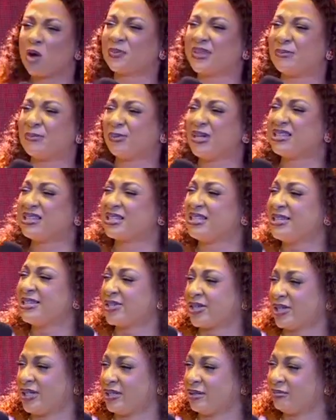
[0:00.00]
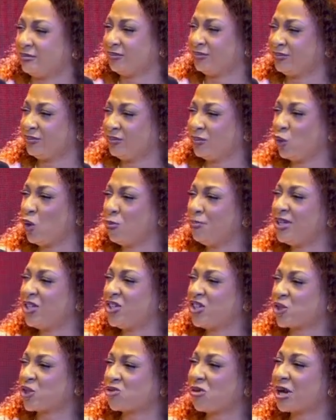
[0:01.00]
Please listen. Don't be
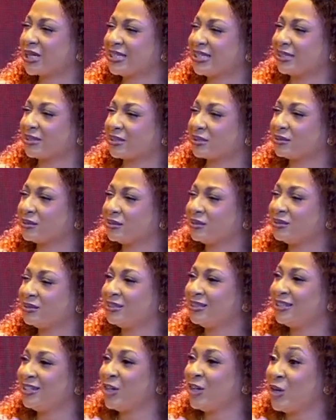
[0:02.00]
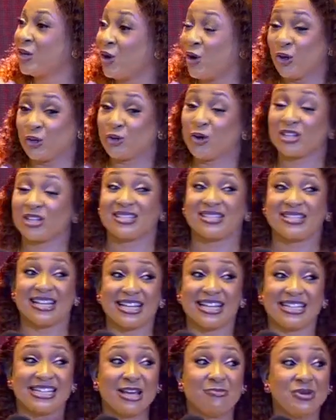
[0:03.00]
distracted. God said,
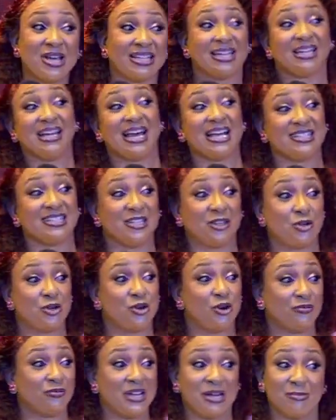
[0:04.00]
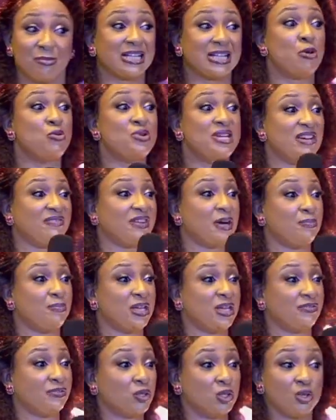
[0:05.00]
let me analyze the three of them, but I will never pick
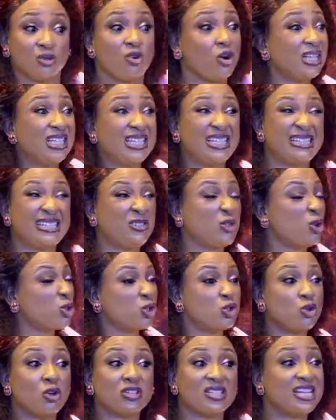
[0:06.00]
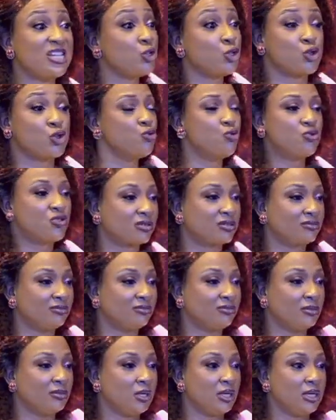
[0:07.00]
for you. God does not intrude
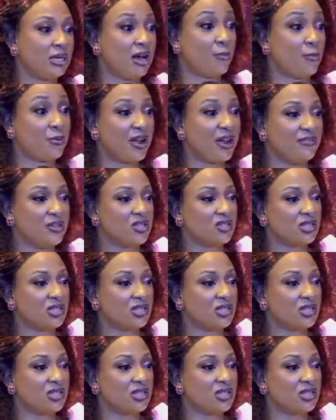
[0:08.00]
in our privacy.